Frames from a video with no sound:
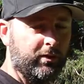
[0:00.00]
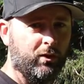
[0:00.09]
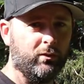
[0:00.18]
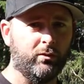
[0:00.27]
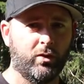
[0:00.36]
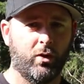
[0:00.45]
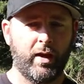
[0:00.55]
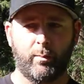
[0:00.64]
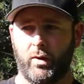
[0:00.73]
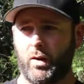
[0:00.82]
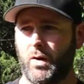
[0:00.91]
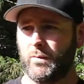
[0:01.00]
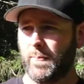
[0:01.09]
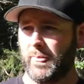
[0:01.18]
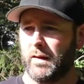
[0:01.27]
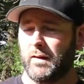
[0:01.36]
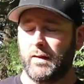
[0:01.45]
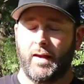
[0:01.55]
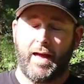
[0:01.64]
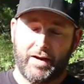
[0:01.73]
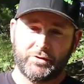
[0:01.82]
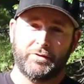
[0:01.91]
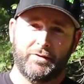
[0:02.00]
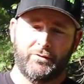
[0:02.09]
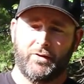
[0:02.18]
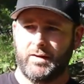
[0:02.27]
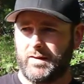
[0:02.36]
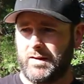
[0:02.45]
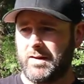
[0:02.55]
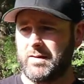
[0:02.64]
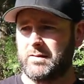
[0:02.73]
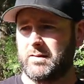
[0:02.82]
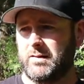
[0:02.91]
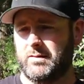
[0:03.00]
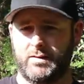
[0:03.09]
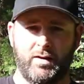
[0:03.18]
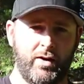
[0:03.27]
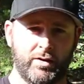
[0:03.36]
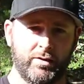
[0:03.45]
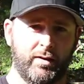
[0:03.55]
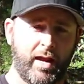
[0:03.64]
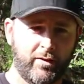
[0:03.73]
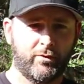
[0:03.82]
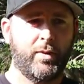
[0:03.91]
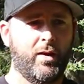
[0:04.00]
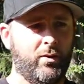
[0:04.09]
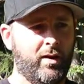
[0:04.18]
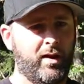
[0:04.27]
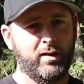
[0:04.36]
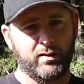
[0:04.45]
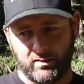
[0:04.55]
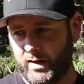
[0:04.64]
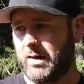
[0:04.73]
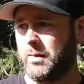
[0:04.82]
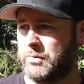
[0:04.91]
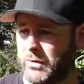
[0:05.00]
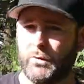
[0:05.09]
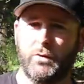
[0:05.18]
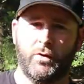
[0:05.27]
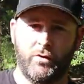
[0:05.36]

you know, go down below. Actually, the funny thing is, is the deer actually came from that way. They ended up circled